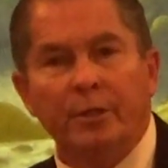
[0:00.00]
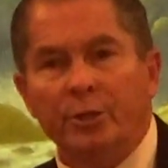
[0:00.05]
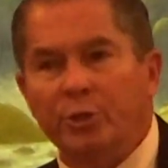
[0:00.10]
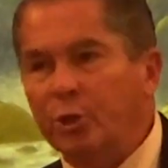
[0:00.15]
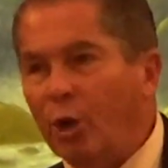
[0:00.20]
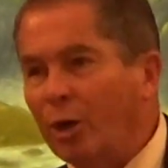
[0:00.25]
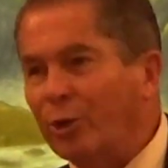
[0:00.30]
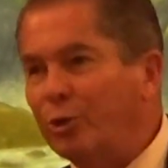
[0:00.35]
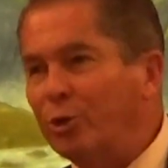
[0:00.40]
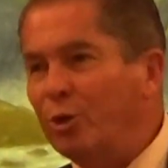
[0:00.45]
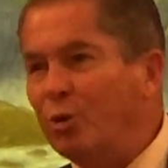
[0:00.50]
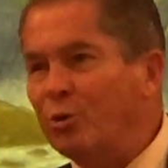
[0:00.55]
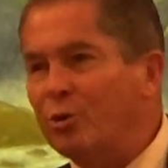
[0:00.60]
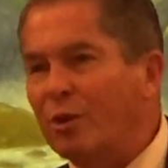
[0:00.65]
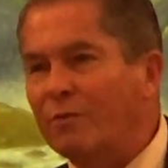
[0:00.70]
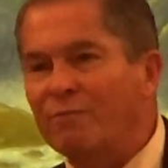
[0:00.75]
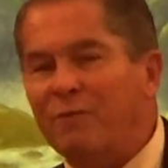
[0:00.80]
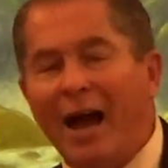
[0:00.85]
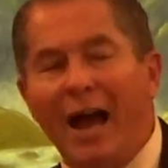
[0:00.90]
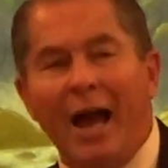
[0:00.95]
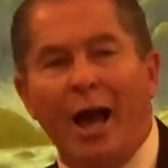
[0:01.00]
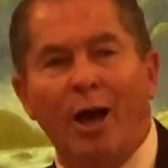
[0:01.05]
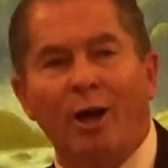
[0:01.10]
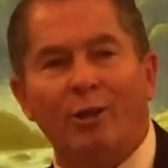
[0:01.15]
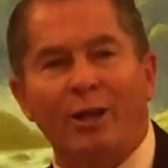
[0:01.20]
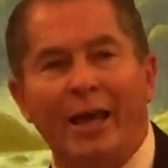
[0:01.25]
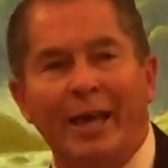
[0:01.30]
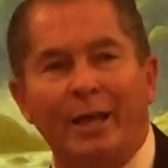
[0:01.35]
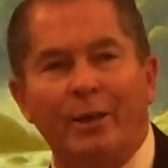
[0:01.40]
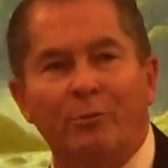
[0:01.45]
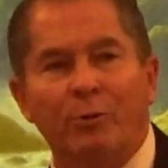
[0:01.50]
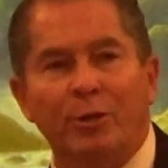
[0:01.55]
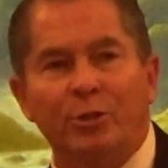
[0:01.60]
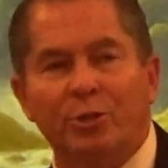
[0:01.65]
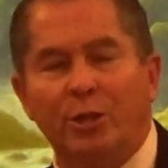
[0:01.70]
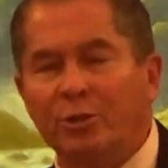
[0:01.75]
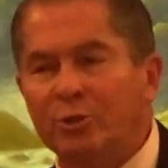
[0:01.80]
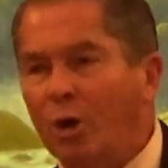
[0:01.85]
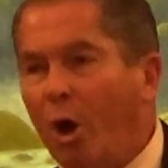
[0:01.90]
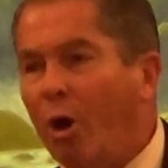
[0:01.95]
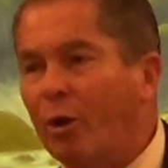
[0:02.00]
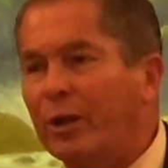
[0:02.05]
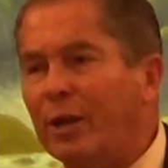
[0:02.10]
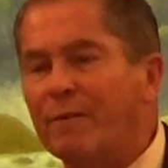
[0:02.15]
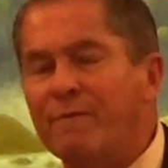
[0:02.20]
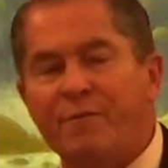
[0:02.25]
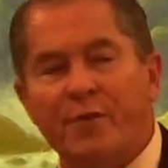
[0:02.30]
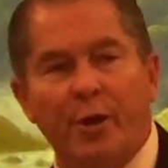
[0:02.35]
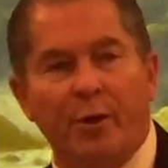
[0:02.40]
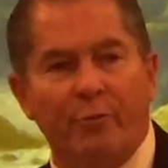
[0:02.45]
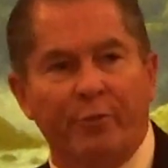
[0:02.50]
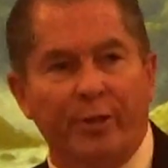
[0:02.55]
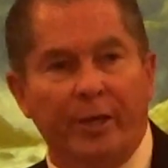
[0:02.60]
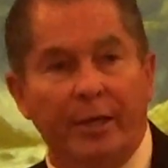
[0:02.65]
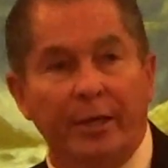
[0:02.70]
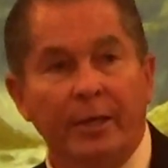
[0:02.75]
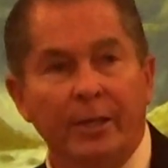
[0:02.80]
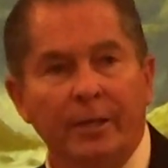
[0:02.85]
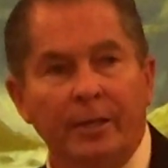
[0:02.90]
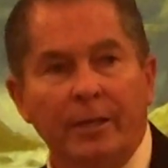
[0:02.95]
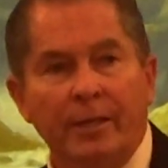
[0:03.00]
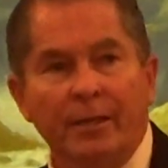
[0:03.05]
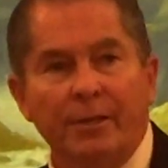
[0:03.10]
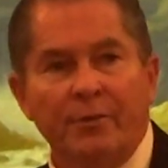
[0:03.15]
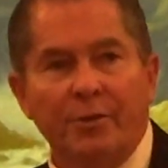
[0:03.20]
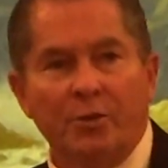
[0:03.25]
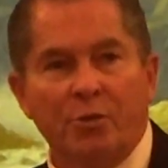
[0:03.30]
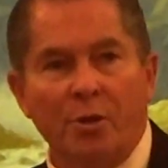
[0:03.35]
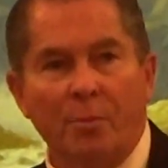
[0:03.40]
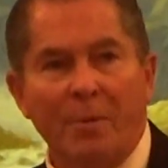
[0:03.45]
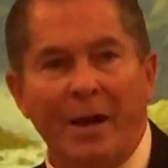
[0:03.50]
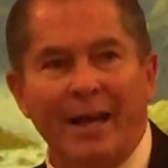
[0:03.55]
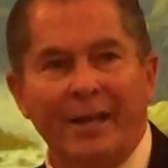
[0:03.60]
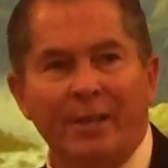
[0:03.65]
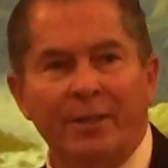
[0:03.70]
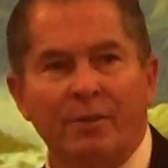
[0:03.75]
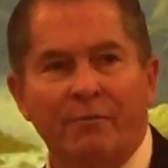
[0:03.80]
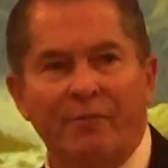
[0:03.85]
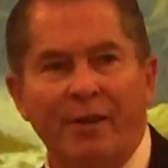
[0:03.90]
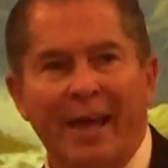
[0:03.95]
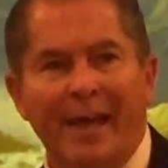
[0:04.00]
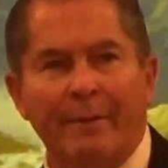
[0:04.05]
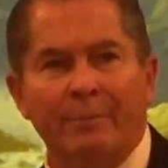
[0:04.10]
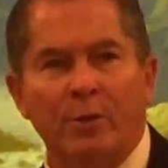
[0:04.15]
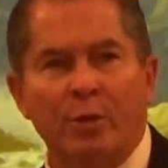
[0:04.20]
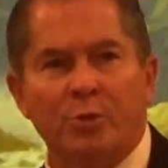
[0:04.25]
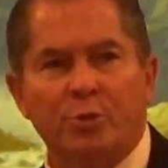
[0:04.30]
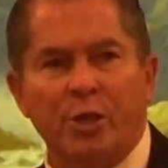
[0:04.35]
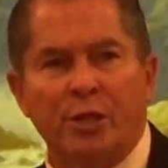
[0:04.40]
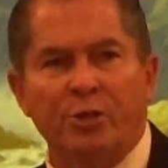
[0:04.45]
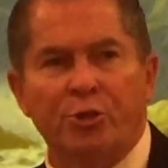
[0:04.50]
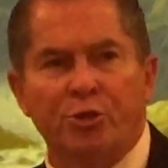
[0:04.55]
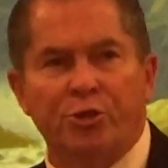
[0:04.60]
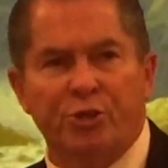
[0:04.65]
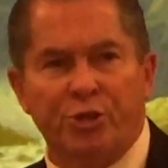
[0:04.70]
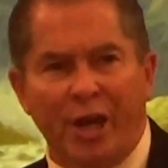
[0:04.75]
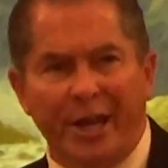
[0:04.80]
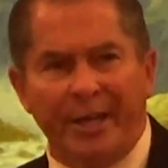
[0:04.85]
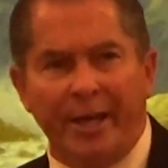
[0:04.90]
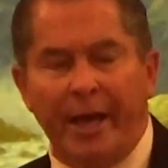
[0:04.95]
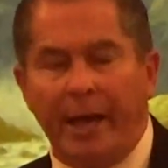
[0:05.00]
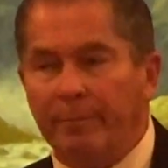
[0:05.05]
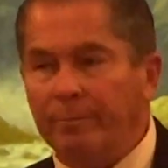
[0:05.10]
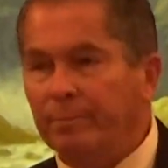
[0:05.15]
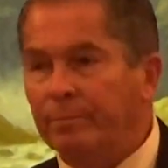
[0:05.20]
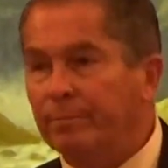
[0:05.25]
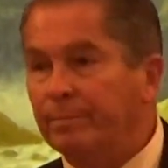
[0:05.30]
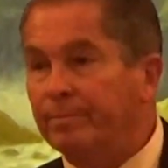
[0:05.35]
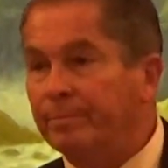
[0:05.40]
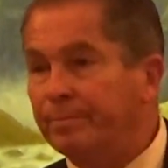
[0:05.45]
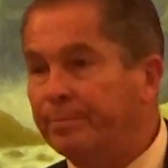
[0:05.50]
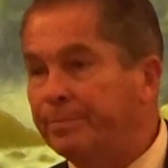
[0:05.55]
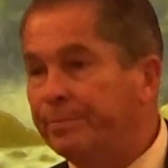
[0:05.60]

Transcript: and starts using vile language and talking filthy, that somebody in the family will say, shut up.